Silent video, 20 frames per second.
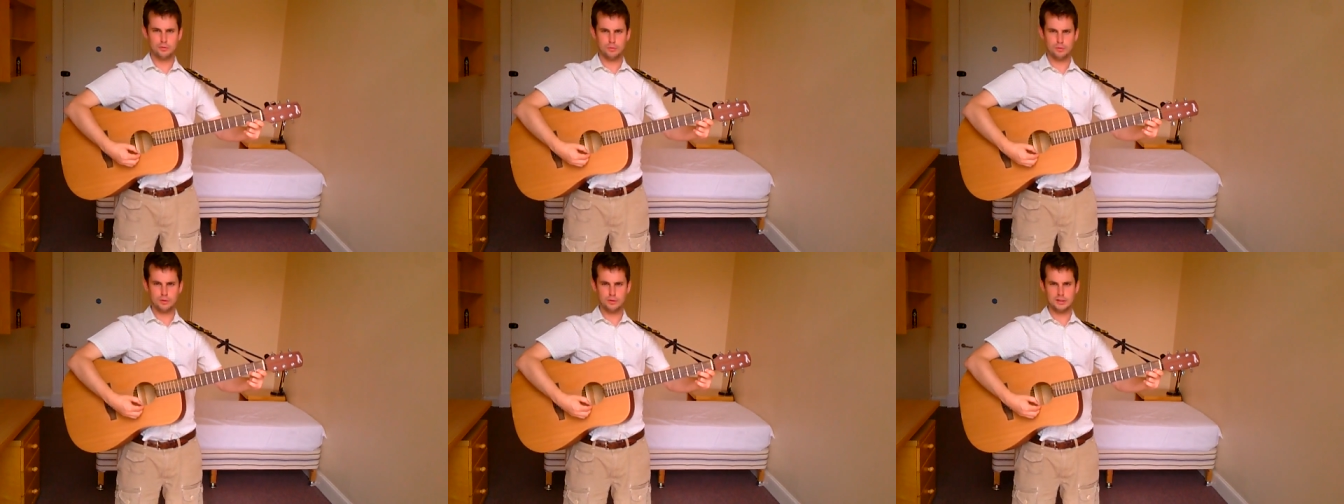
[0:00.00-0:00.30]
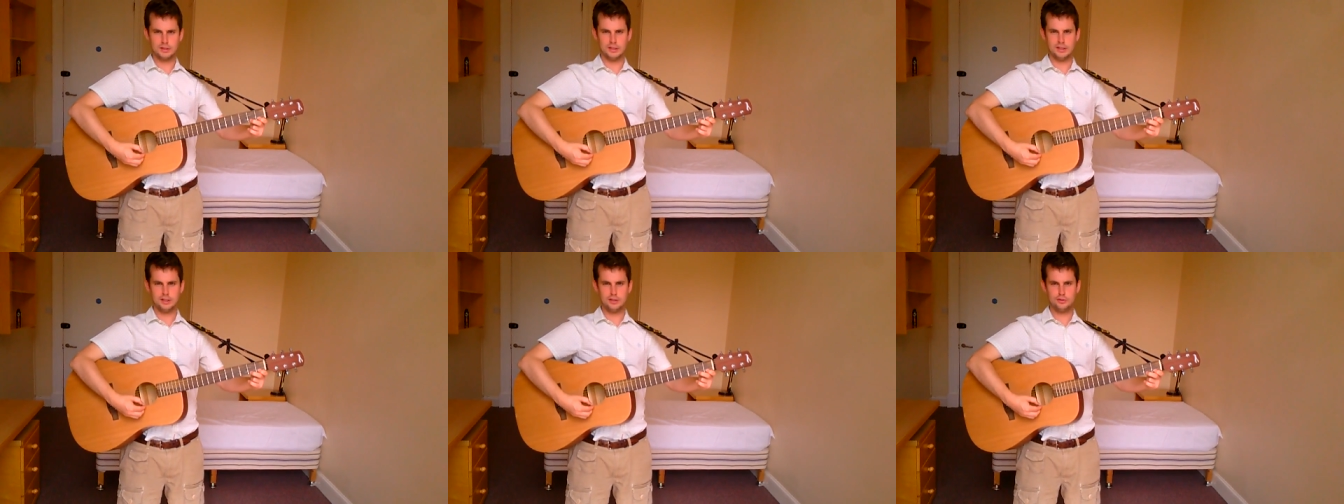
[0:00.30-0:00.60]

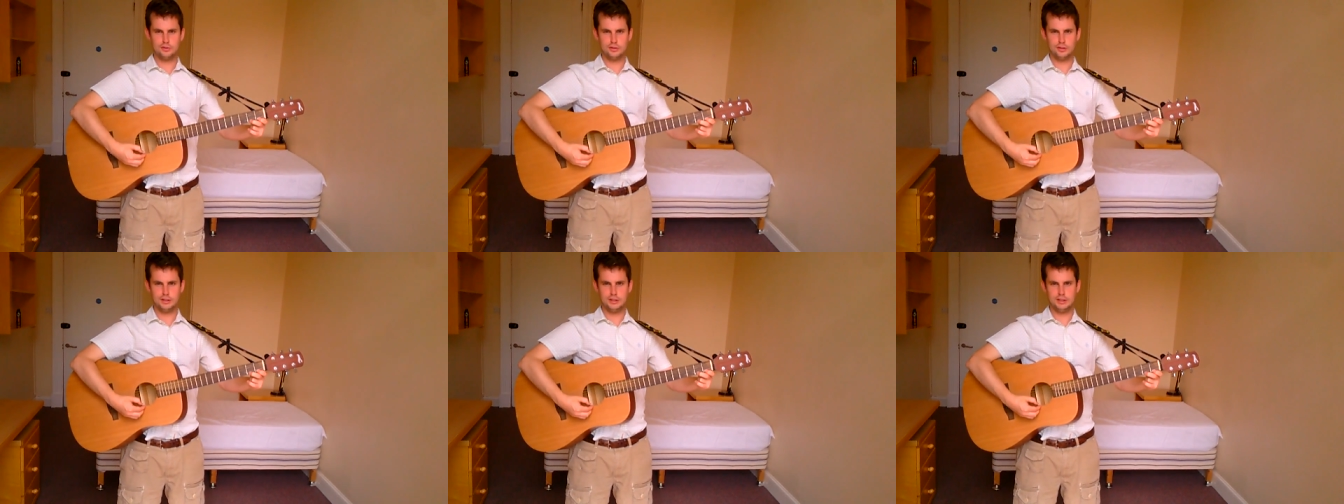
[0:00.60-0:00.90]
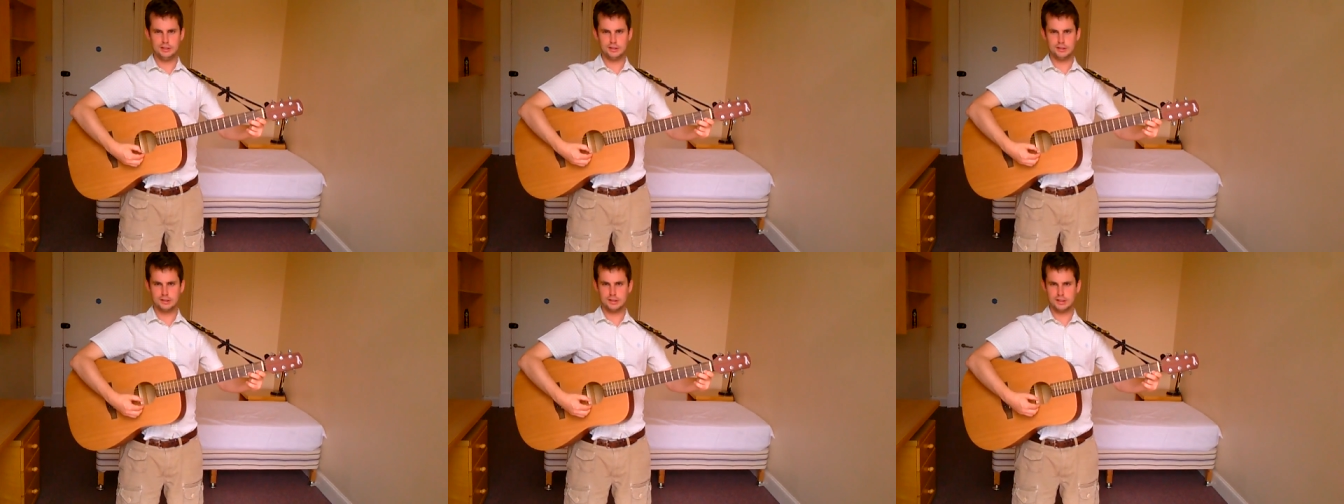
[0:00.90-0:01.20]
coordination
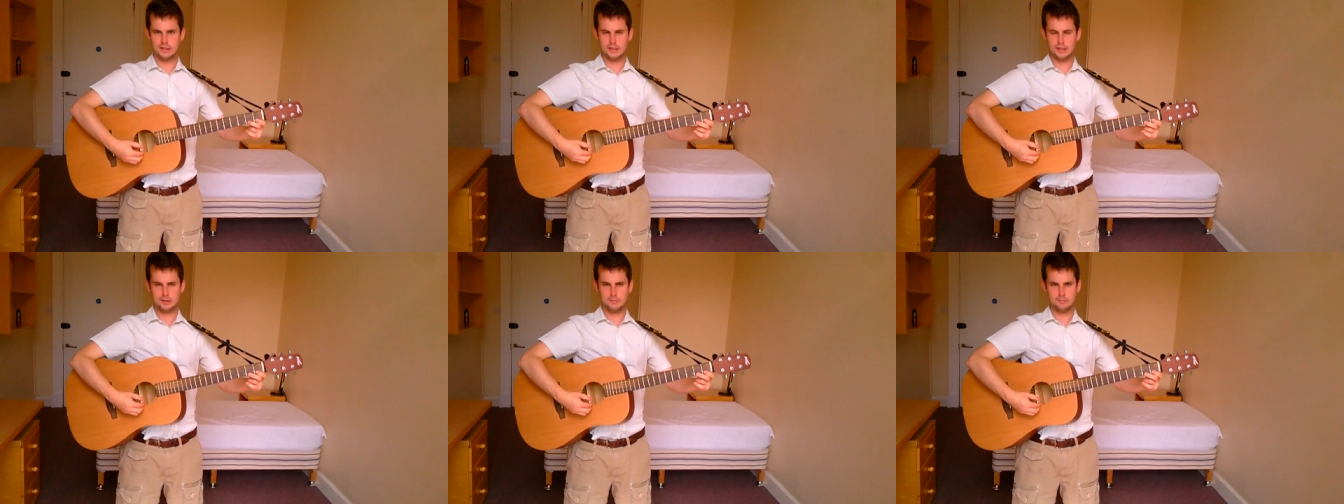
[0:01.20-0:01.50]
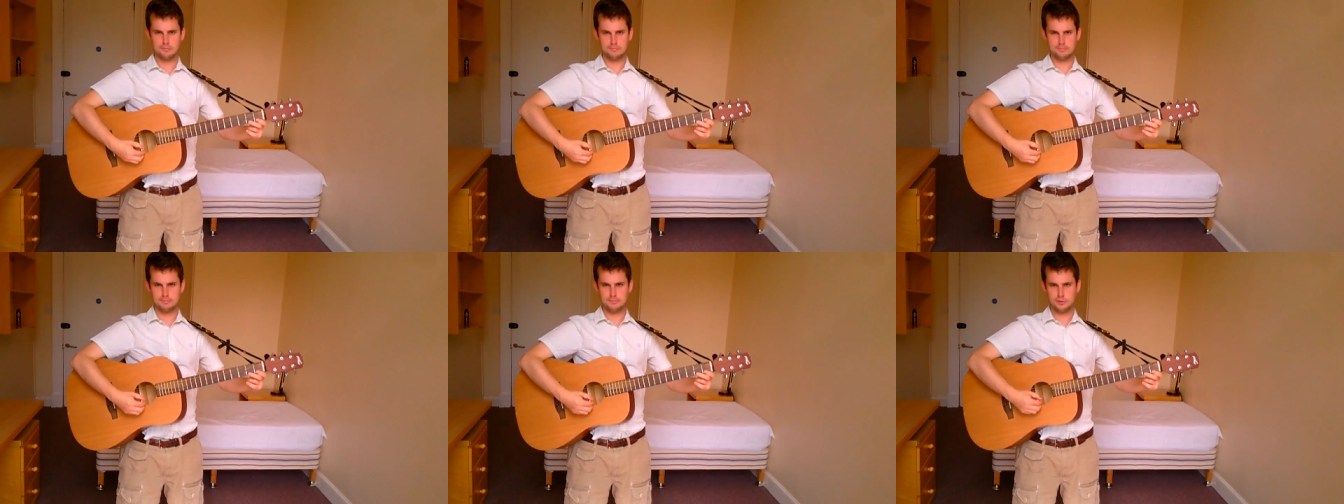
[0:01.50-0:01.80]
here.
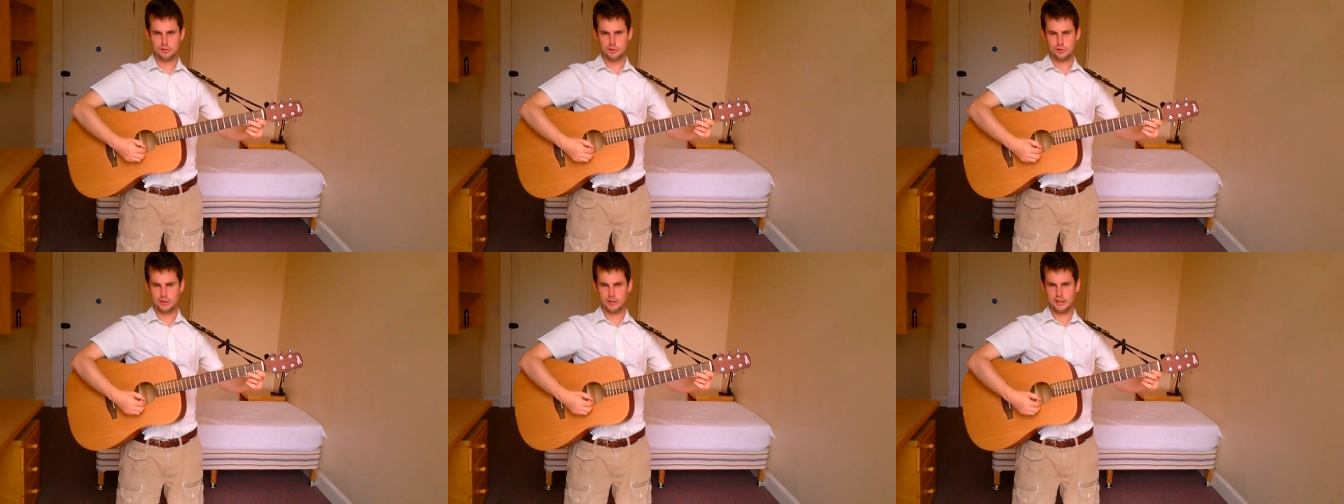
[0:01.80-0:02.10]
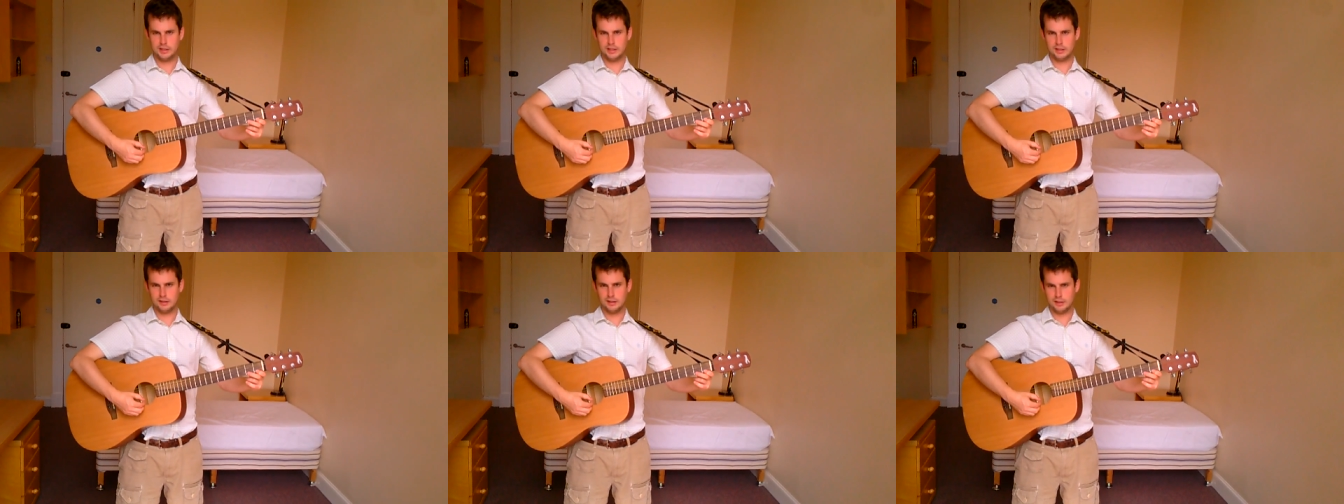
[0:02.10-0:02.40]
I'm
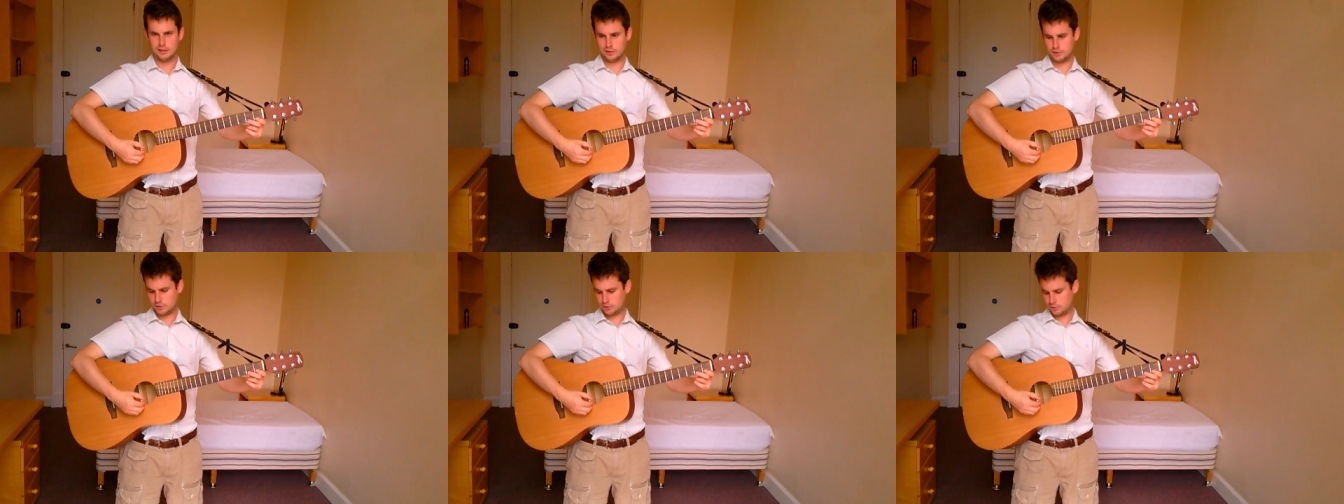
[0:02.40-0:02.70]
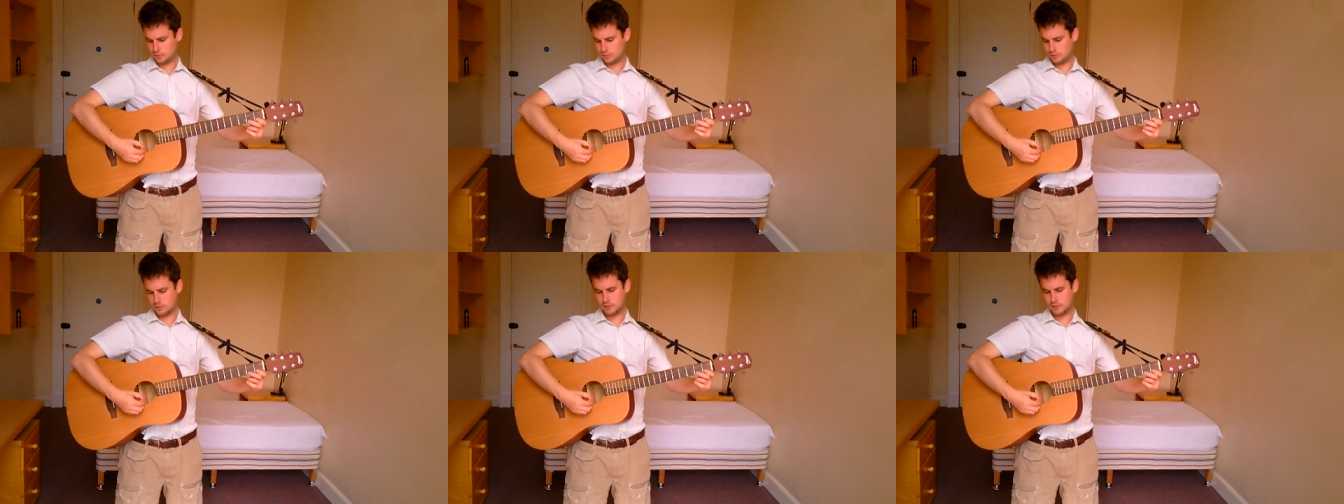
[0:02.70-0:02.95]
striking this.